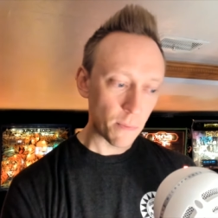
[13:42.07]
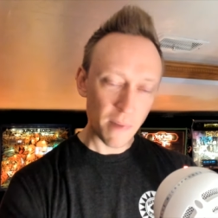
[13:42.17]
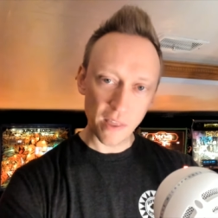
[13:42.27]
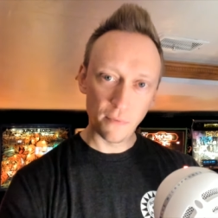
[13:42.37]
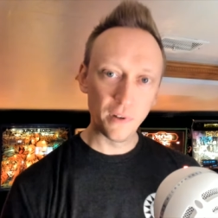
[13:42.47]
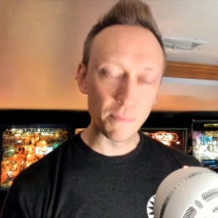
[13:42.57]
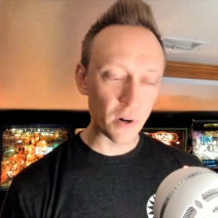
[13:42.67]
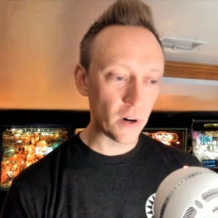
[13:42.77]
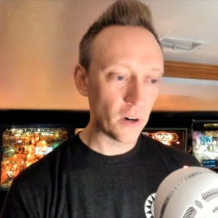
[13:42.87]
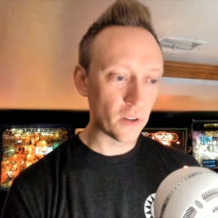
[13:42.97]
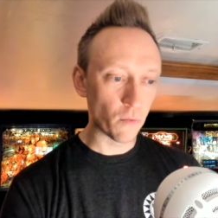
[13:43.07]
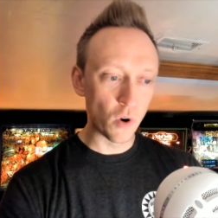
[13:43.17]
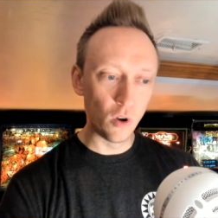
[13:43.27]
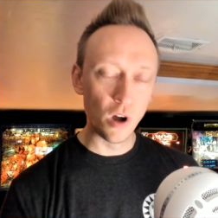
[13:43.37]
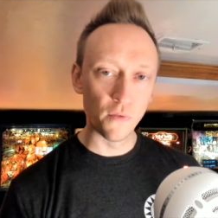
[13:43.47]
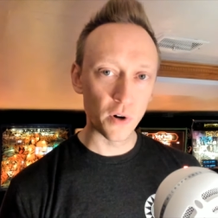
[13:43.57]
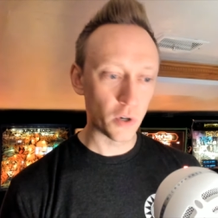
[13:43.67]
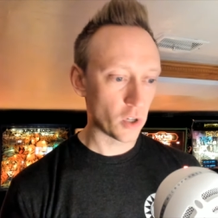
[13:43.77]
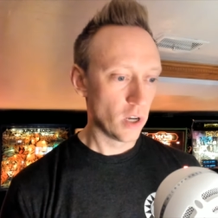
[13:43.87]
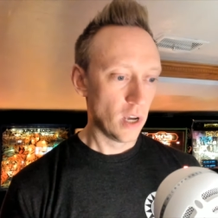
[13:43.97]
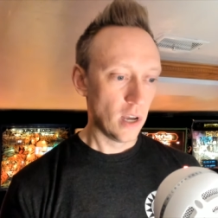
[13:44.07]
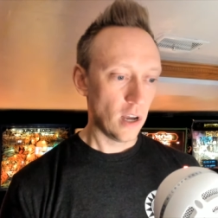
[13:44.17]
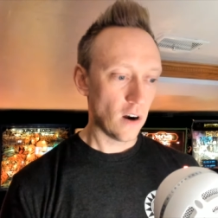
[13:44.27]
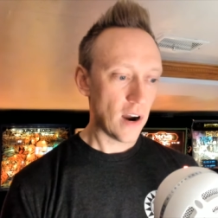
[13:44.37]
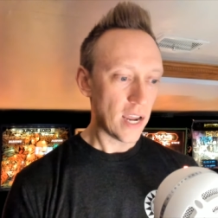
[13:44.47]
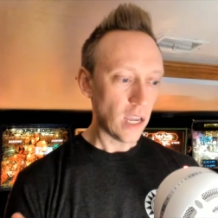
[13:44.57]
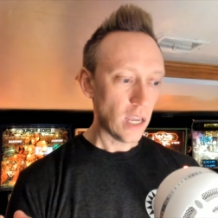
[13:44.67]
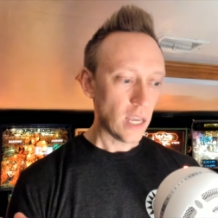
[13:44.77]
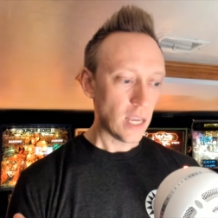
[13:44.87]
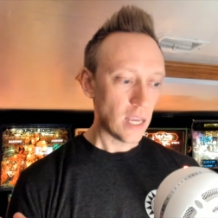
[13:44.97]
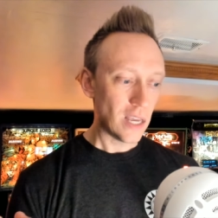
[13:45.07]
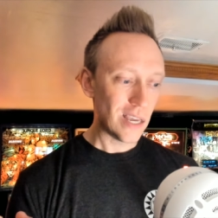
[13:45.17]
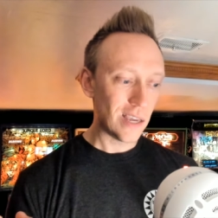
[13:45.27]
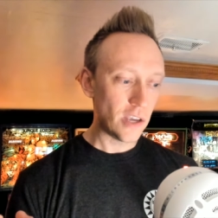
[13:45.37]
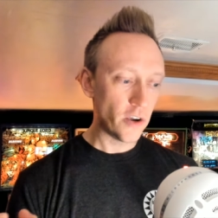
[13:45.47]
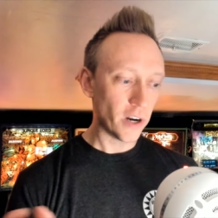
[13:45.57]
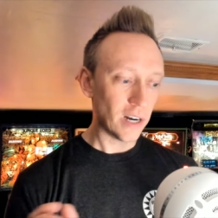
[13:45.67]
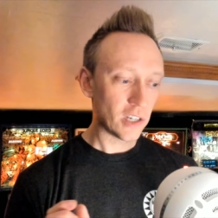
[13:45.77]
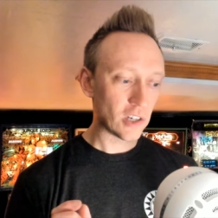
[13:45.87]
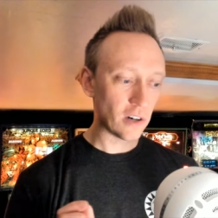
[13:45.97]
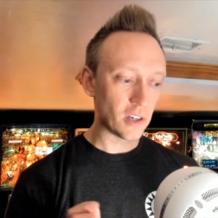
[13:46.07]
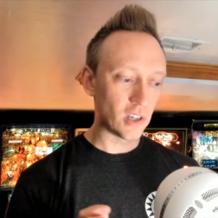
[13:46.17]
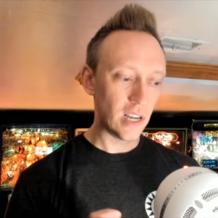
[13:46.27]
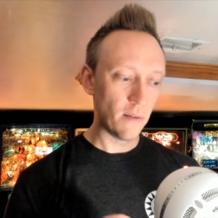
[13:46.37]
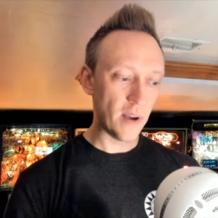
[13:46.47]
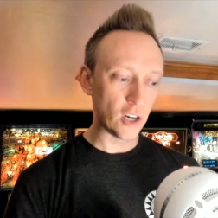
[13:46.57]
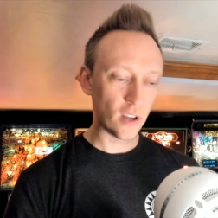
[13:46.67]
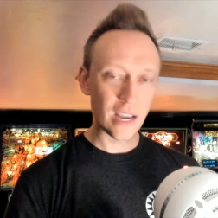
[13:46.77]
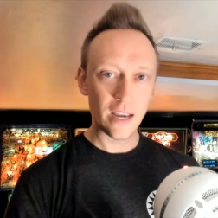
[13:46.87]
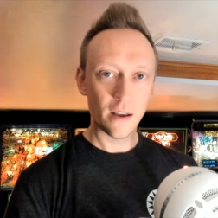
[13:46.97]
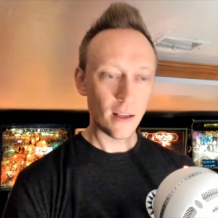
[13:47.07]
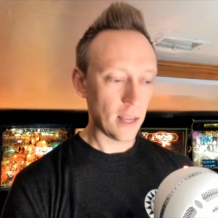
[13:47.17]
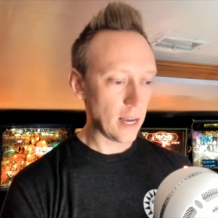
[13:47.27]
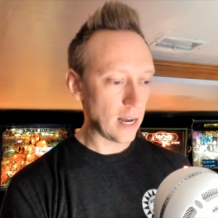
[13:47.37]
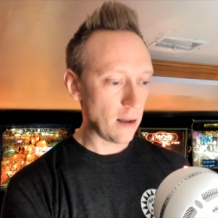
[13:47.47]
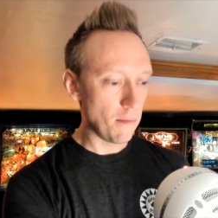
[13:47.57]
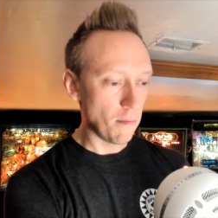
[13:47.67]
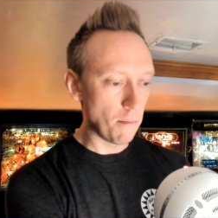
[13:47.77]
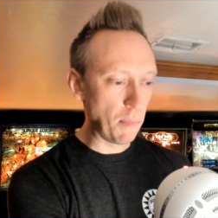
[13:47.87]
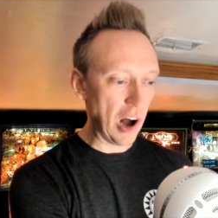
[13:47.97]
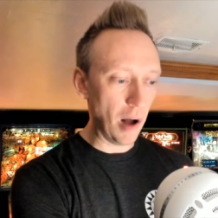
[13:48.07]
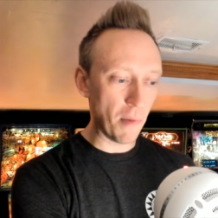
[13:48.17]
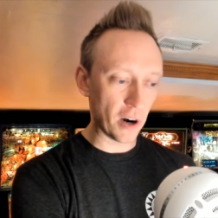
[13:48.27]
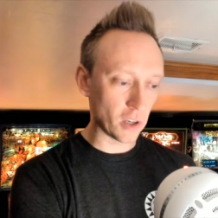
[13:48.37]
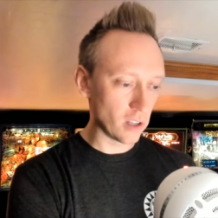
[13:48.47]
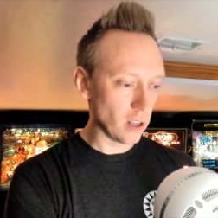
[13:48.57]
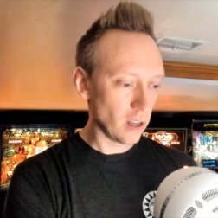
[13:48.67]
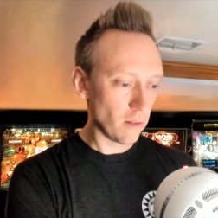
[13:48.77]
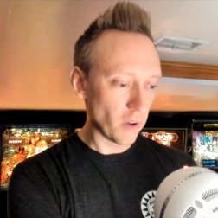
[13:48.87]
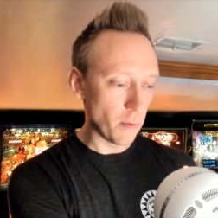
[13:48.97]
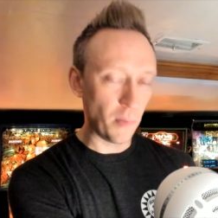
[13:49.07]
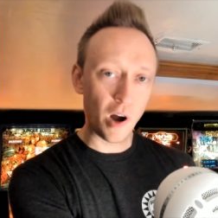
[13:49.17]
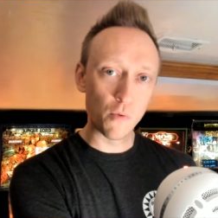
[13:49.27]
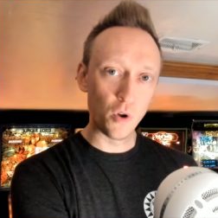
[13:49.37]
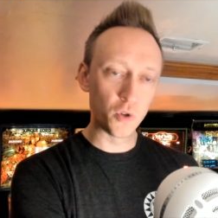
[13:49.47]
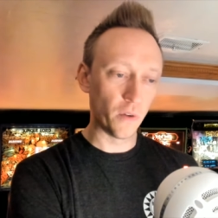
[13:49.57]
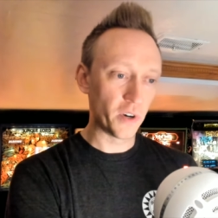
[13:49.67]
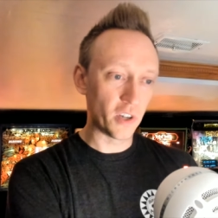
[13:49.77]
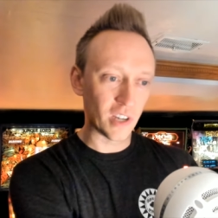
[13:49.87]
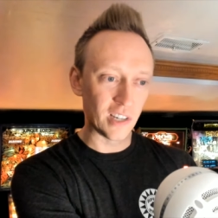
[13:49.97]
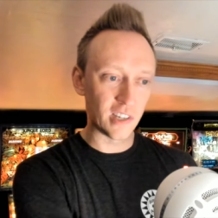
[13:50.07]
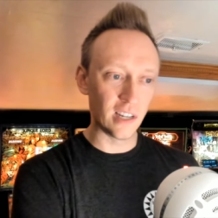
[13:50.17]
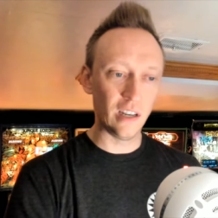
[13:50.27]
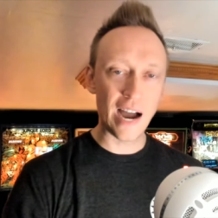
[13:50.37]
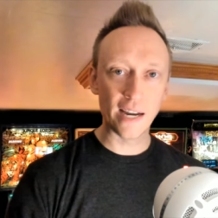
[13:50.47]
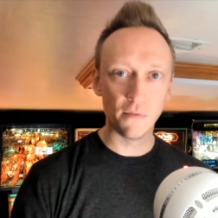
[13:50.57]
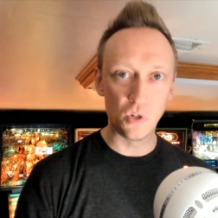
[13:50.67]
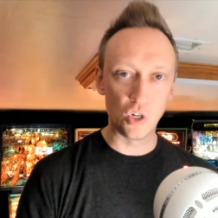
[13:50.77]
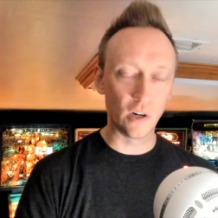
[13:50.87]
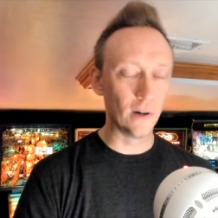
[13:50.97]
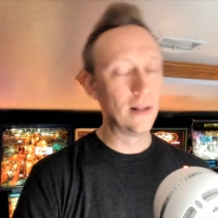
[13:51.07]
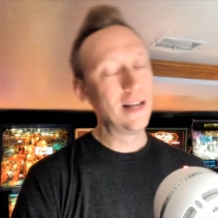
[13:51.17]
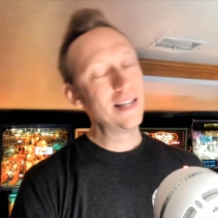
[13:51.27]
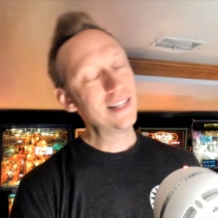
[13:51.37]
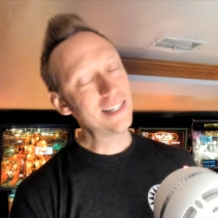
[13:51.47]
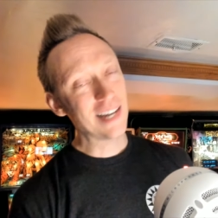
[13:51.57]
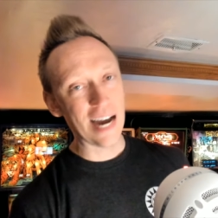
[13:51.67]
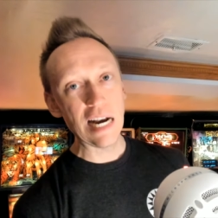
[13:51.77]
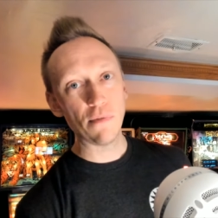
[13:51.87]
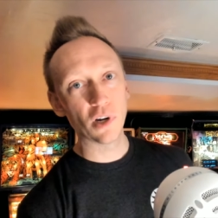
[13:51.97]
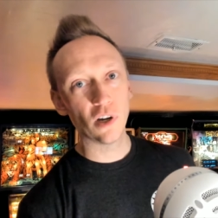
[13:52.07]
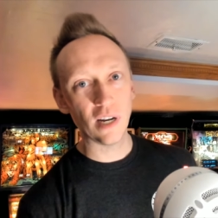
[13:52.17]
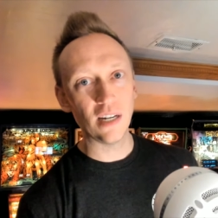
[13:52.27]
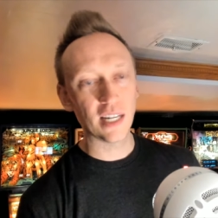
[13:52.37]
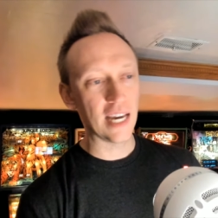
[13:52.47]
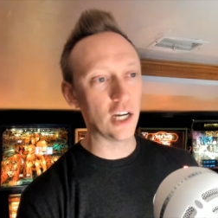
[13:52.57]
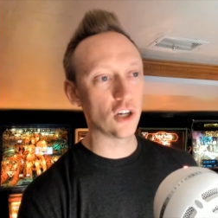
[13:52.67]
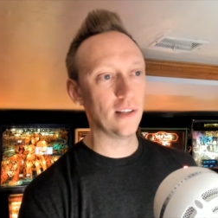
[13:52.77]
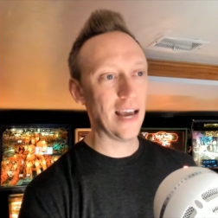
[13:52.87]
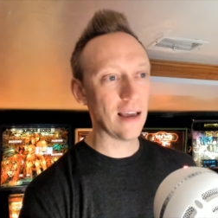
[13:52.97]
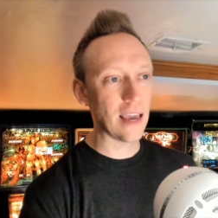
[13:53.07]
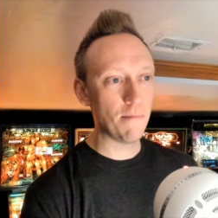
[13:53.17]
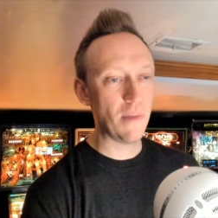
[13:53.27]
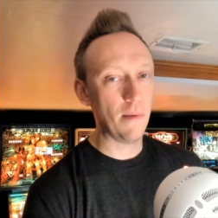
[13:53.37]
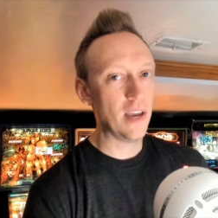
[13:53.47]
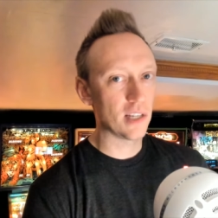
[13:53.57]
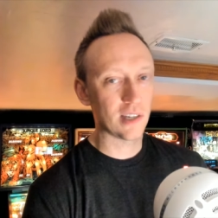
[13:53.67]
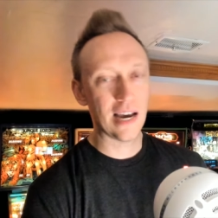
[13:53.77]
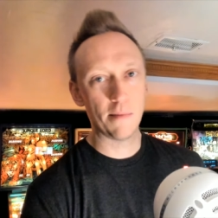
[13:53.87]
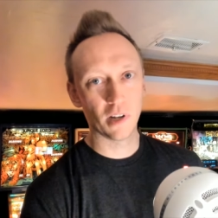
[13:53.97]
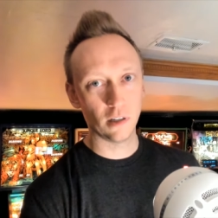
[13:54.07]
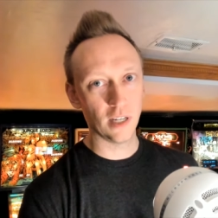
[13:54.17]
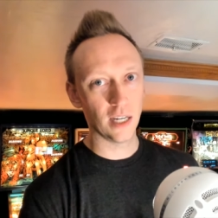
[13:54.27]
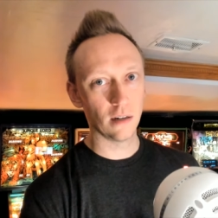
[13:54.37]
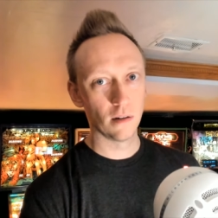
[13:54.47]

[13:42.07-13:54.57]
the flippers, the rollovers, all right, you're going to start to see eventually ball marks. Where the ball rolls over, you're just going to see a line of dirt. That's kind of a good indication that, hey, maybe it's time to clean.